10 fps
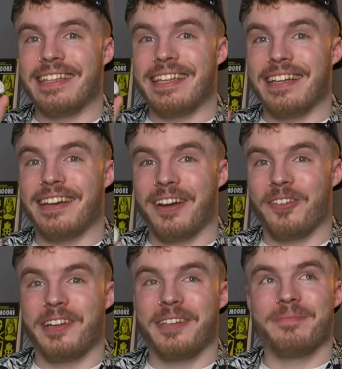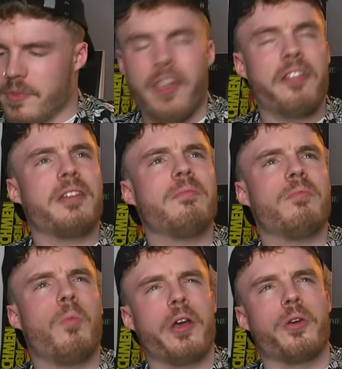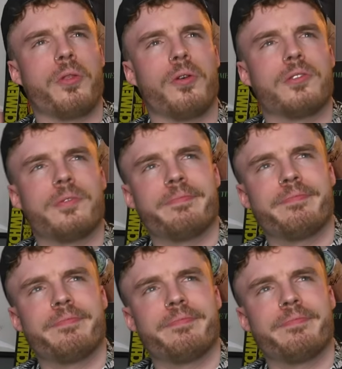in a hurry. Terry, what are your thoughts?